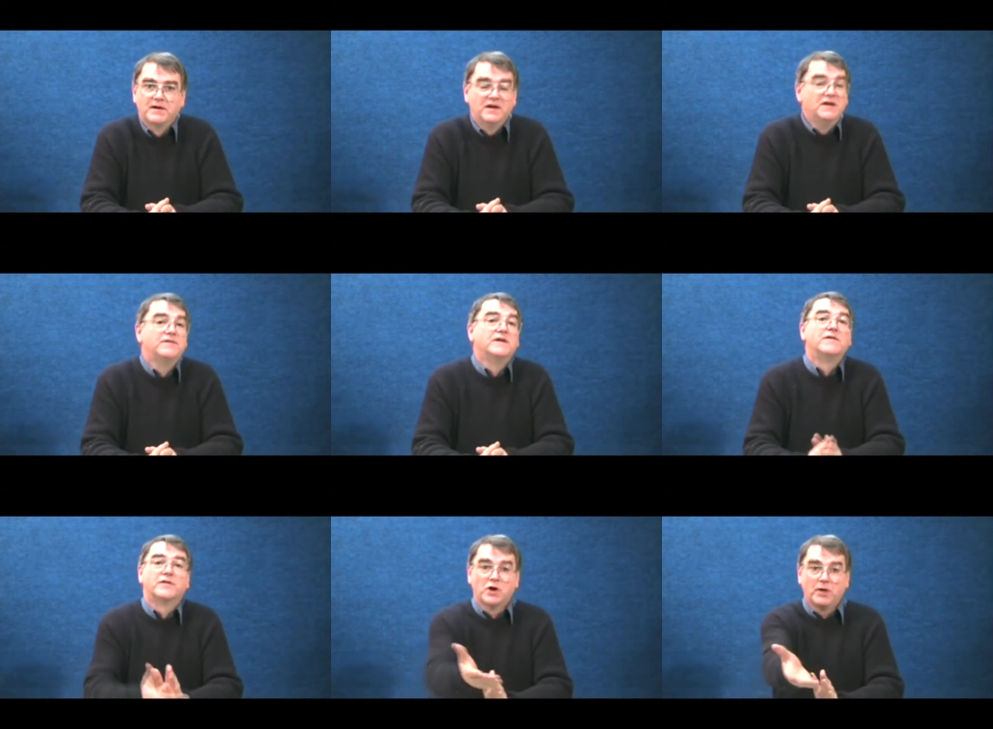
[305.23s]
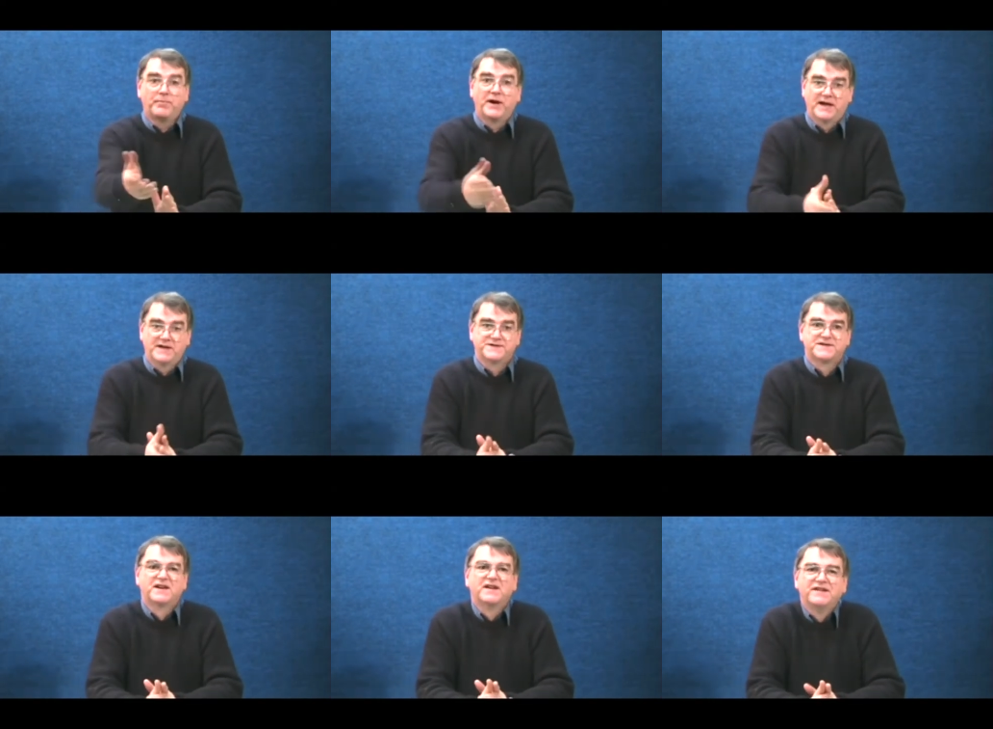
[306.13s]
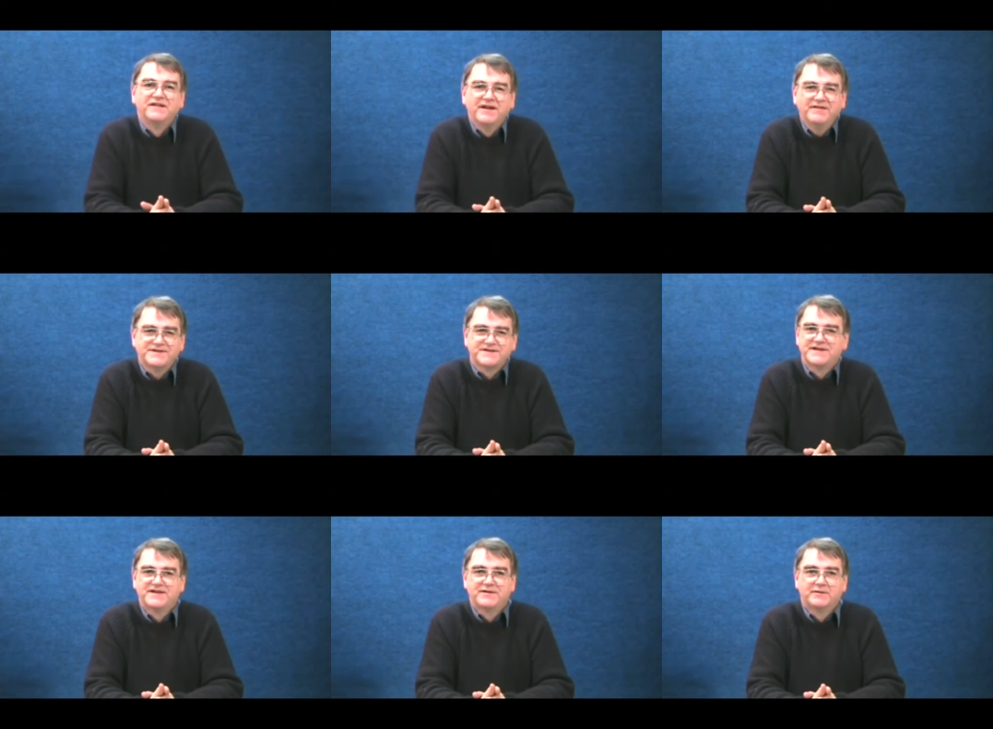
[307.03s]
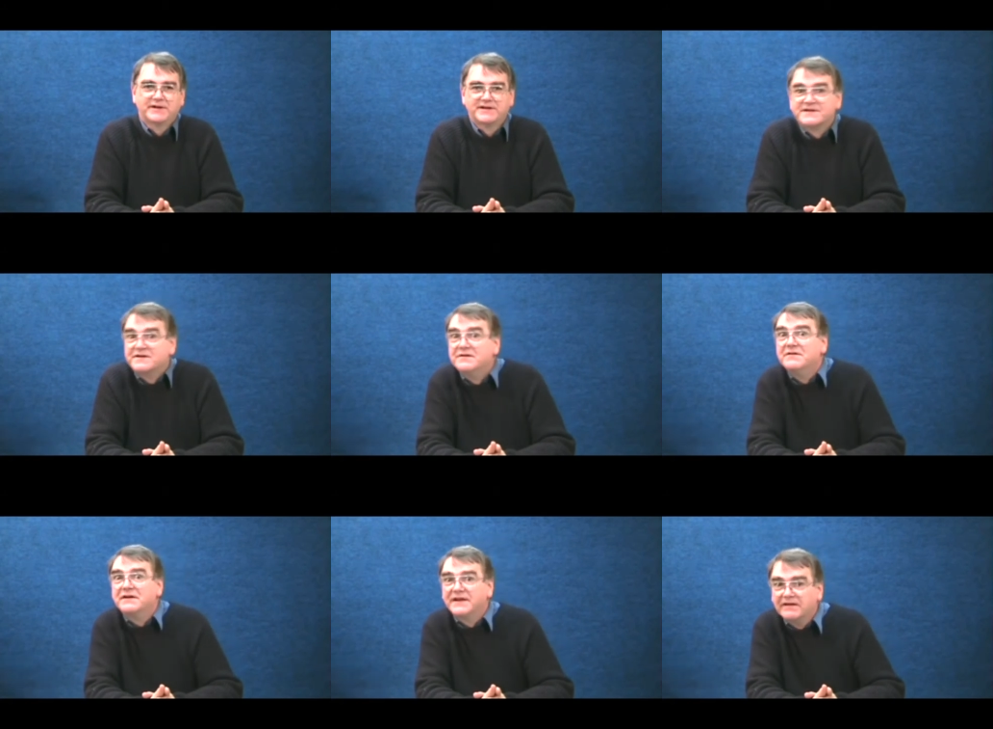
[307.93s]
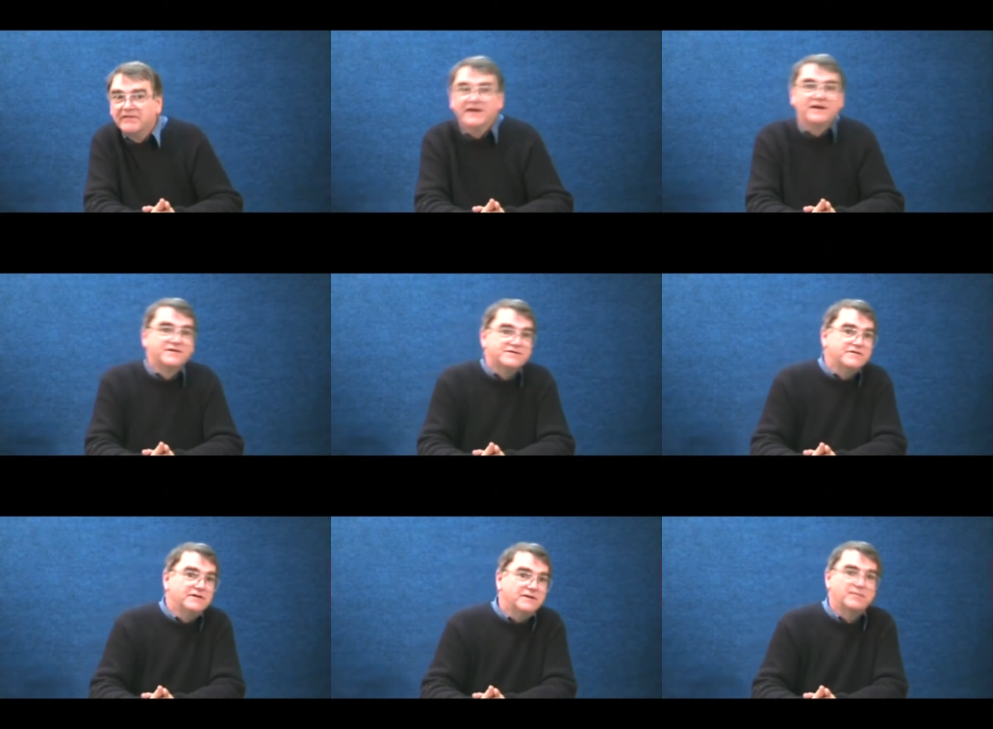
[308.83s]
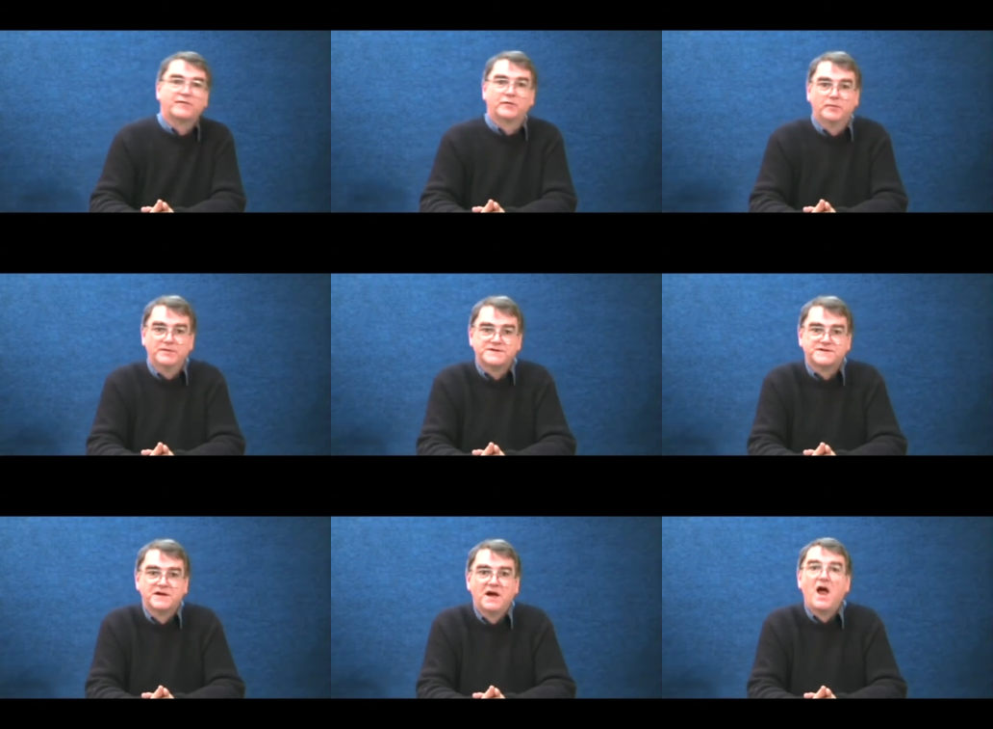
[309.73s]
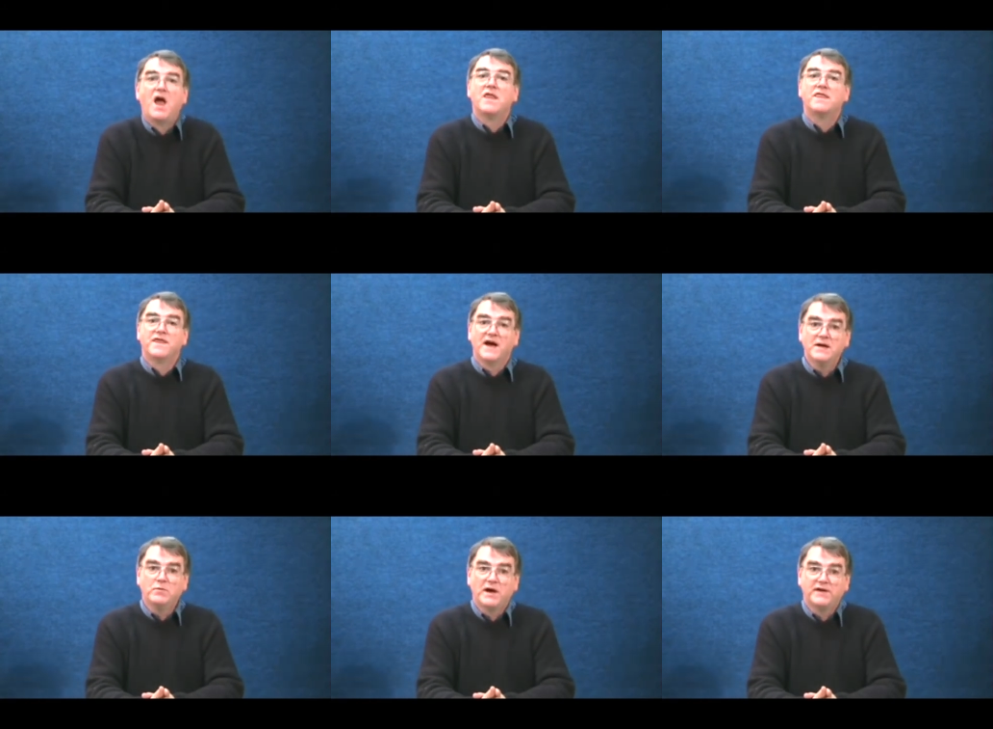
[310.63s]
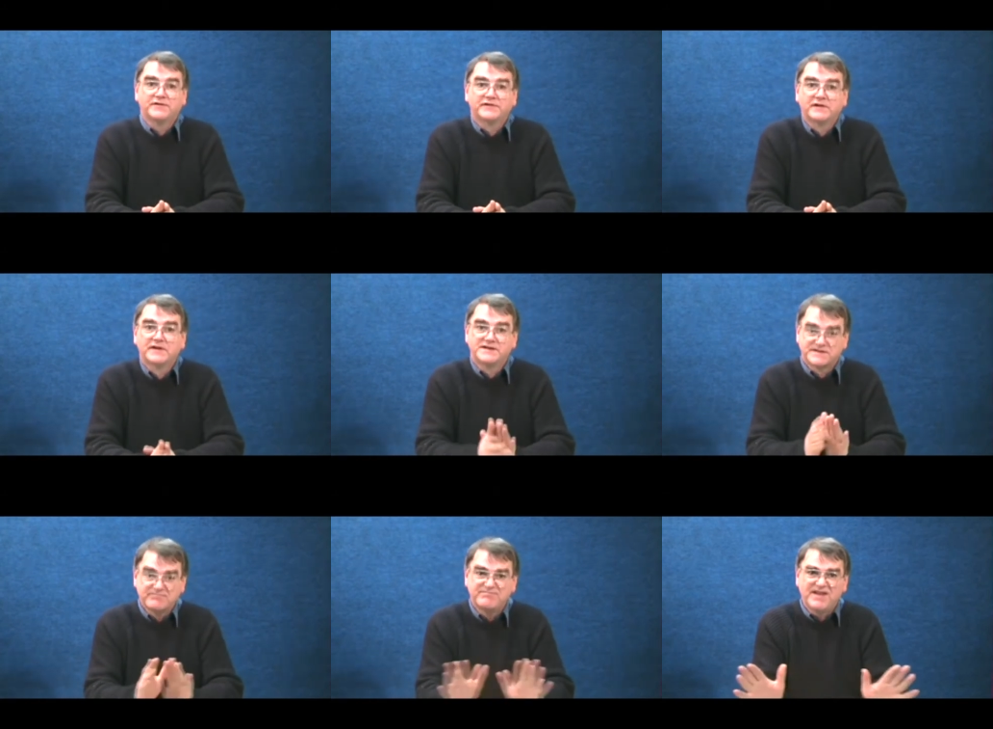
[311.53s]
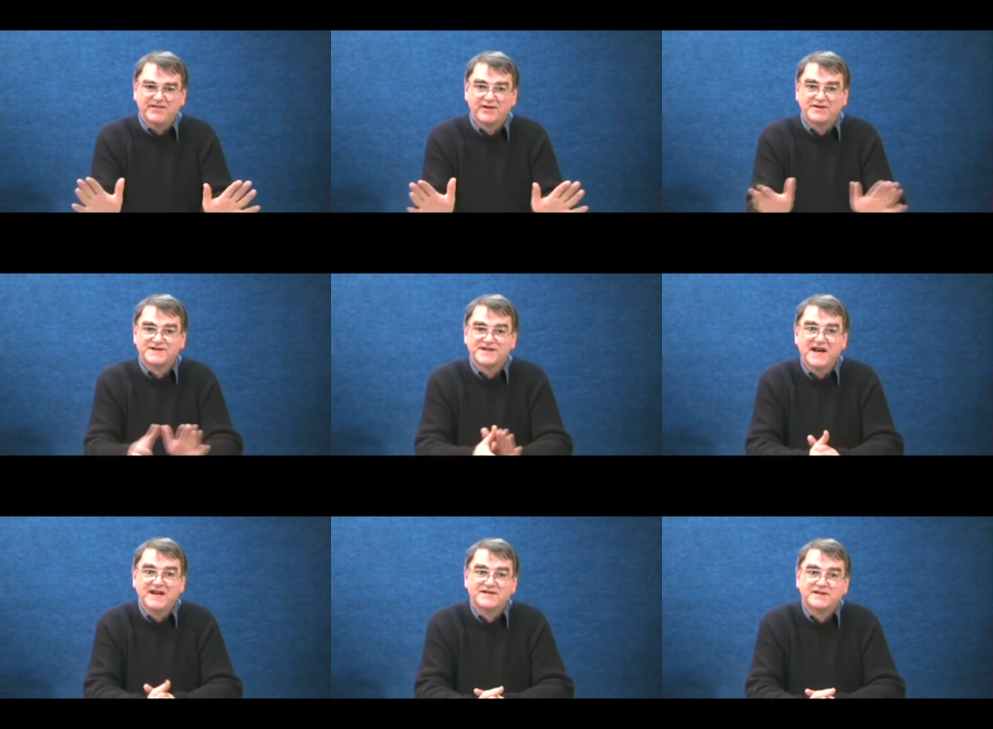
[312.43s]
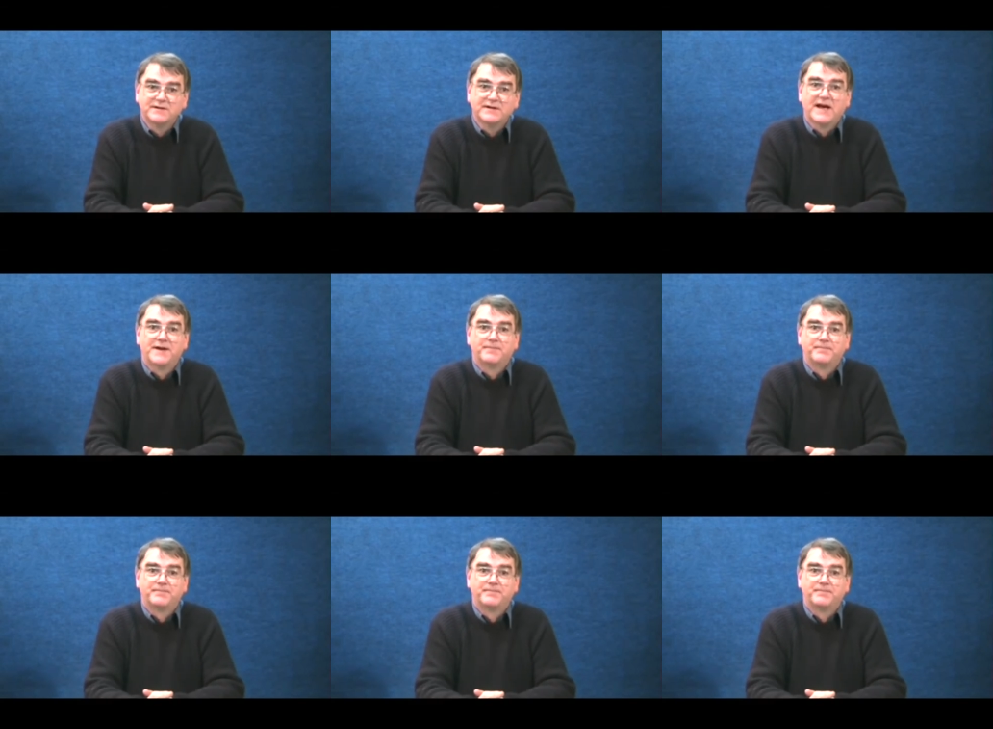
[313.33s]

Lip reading: Even at the Opera House, you don't see the audience gawking around during the performance. They wait until there's nothing on stage to look at.